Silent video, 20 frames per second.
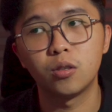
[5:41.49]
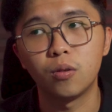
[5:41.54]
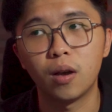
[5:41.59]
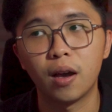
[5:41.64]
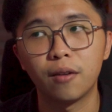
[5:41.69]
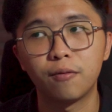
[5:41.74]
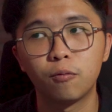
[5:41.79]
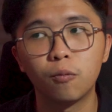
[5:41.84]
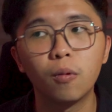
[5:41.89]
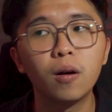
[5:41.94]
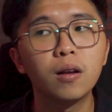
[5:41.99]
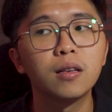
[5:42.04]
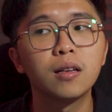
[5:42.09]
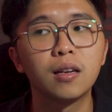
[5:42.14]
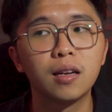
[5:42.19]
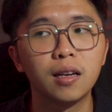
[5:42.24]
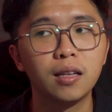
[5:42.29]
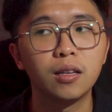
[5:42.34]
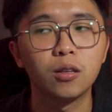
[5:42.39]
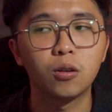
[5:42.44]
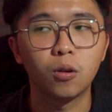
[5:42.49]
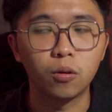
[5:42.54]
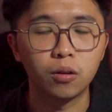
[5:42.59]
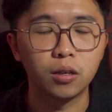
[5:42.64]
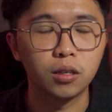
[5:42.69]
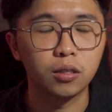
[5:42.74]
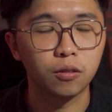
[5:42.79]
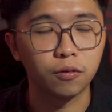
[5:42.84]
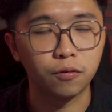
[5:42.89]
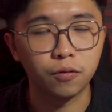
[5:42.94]
you have one clean
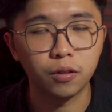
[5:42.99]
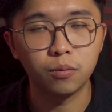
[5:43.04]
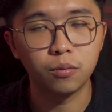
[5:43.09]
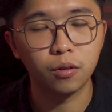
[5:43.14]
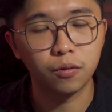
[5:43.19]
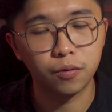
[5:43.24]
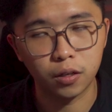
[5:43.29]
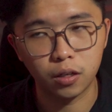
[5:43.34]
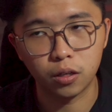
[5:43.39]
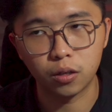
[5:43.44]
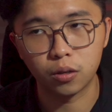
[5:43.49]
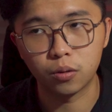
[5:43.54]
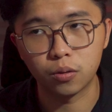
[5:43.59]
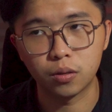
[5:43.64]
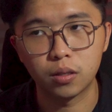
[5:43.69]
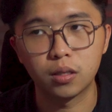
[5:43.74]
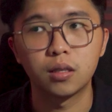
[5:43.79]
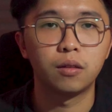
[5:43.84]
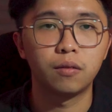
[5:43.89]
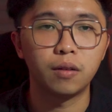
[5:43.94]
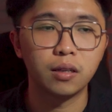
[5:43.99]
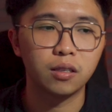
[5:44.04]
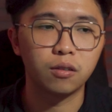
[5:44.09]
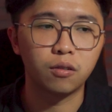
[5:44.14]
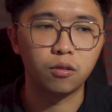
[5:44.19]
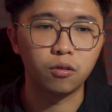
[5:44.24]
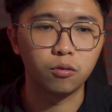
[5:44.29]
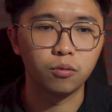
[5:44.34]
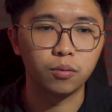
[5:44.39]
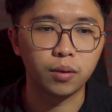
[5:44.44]
corner to film your videos. The rest of
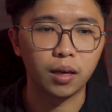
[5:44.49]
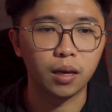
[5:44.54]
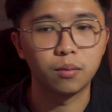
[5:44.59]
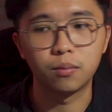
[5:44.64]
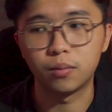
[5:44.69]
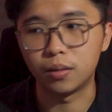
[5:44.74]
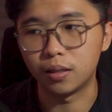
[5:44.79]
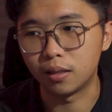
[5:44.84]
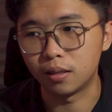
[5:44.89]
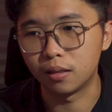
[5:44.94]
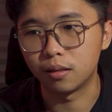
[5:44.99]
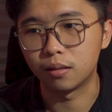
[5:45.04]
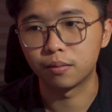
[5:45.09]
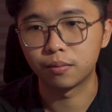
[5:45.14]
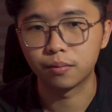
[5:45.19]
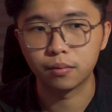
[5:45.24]
the room can be